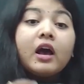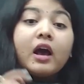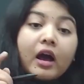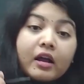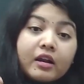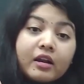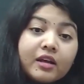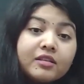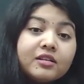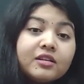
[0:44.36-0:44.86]

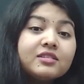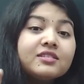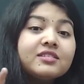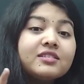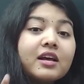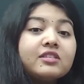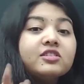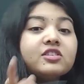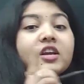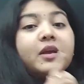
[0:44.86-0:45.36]
another
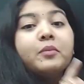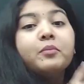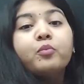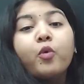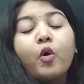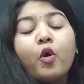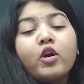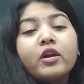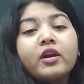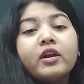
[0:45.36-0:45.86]
such
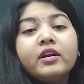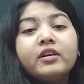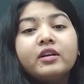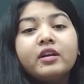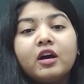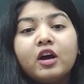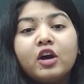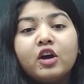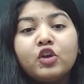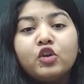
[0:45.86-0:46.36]
important
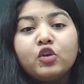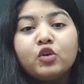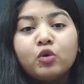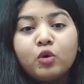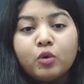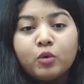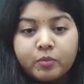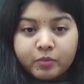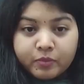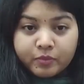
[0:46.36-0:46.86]

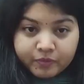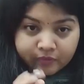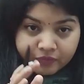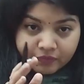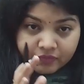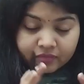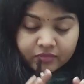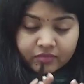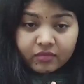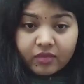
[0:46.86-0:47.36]

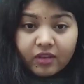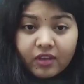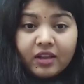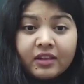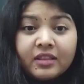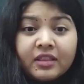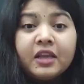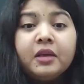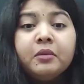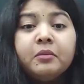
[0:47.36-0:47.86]

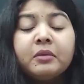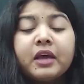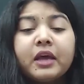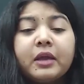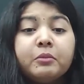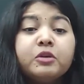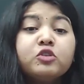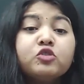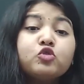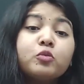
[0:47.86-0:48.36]
theme
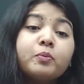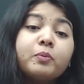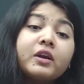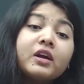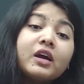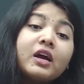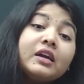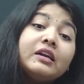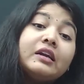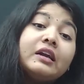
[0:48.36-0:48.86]
can be
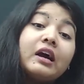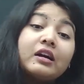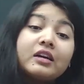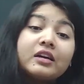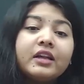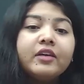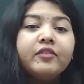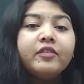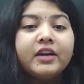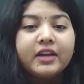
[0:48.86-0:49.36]

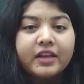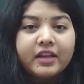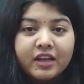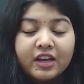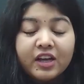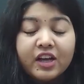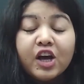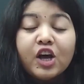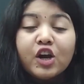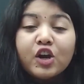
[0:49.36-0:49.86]

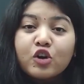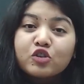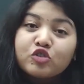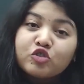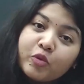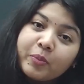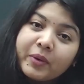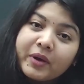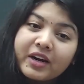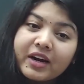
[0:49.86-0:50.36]
superconductivity. Now
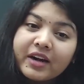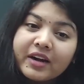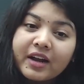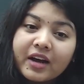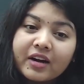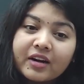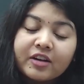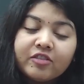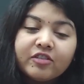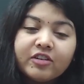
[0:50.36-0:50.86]

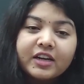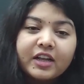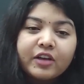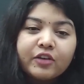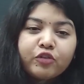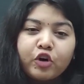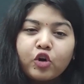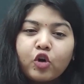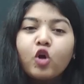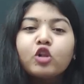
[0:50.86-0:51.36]
superconductivity,
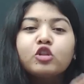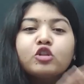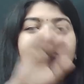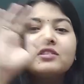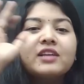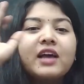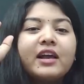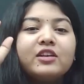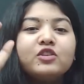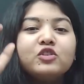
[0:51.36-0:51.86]
for all the
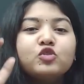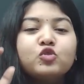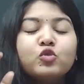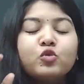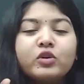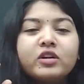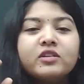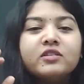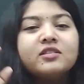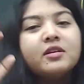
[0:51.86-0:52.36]
science
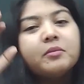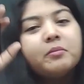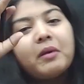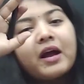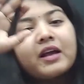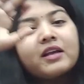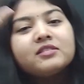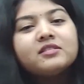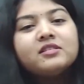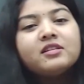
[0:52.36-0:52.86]
students, the
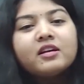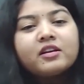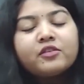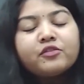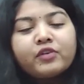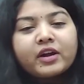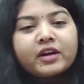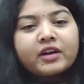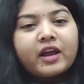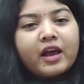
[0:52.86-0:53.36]
Meissner
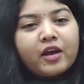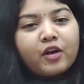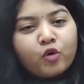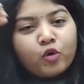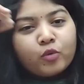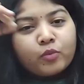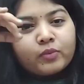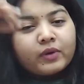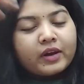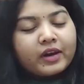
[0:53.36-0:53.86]
effect, I
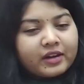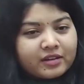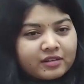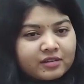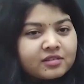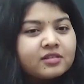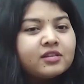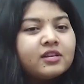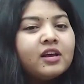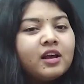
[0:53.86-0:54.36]
hope it
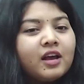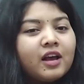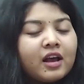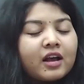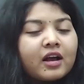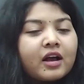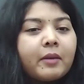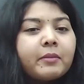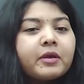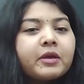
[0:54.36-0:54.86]
is
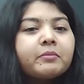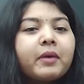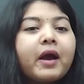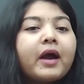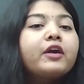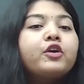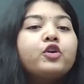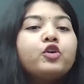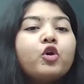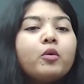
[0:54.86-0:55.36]
coming
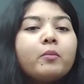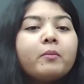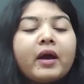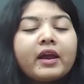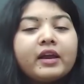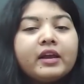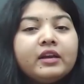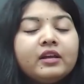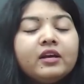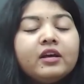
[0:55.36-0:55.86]
back to your
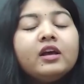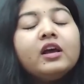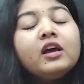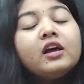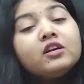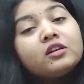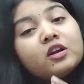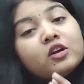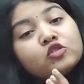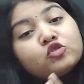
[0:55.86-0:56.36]
mind.
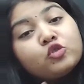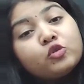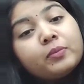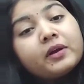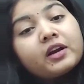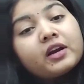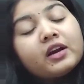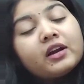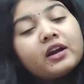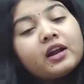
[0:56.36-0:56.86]
Now,
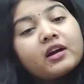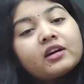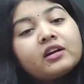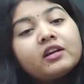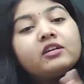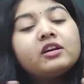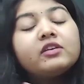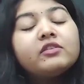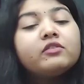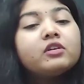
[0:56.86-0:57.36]

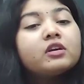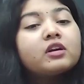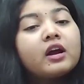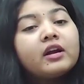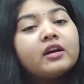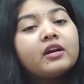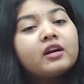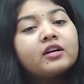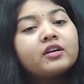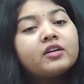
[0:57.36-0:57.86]

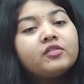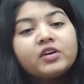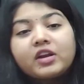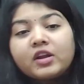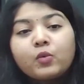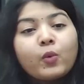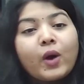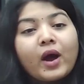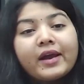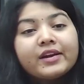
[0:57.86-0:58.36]

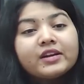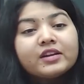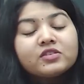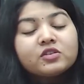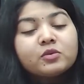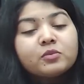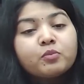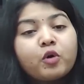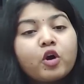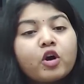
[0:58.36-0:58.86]
superconductivity, why it
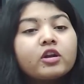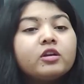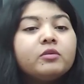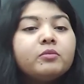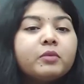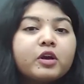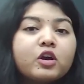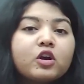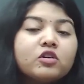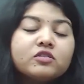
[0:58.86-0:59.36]
is
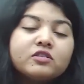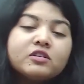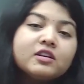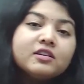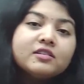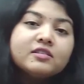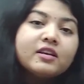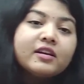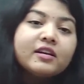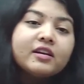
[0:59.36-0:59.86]
important? Because
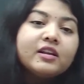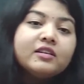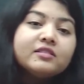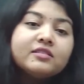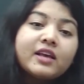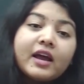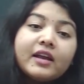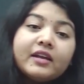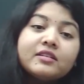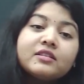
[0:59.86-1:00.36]
recently
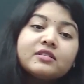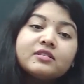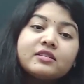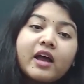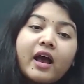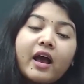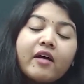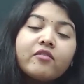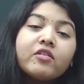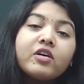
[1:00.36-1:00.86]
scientists have